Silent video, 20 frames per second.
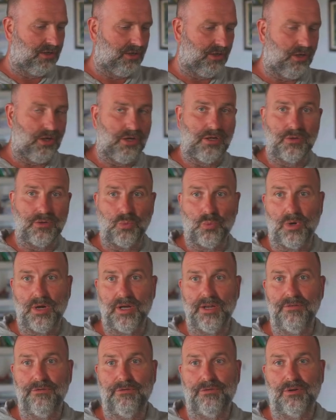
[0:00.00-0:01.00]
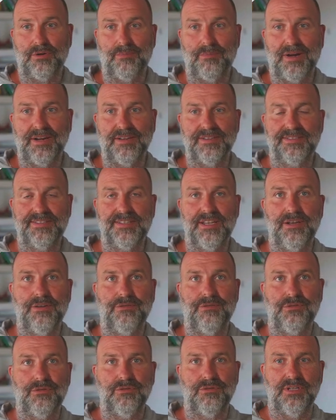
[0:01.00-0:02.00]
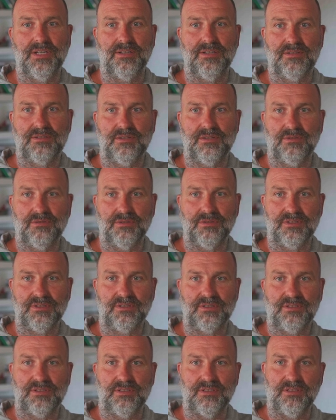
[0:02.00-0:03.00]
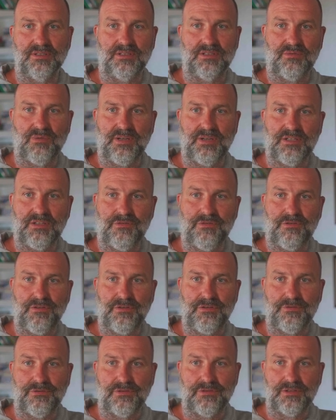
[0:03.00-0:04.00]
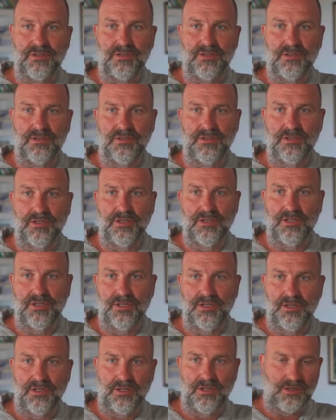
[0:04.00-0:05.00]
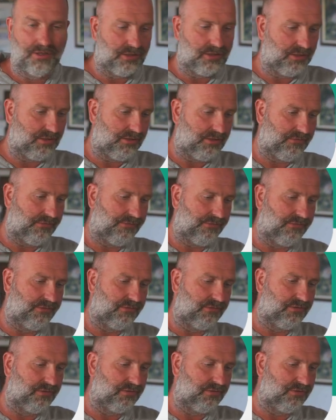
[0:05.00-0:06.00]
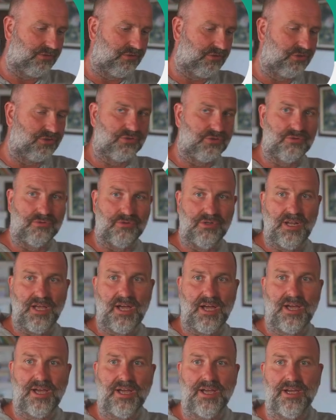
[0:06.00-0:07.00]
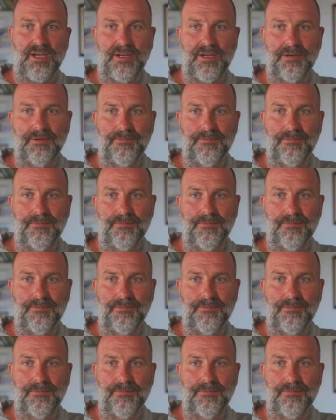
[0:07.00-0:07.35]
on one for myself today. So it's the 25th of July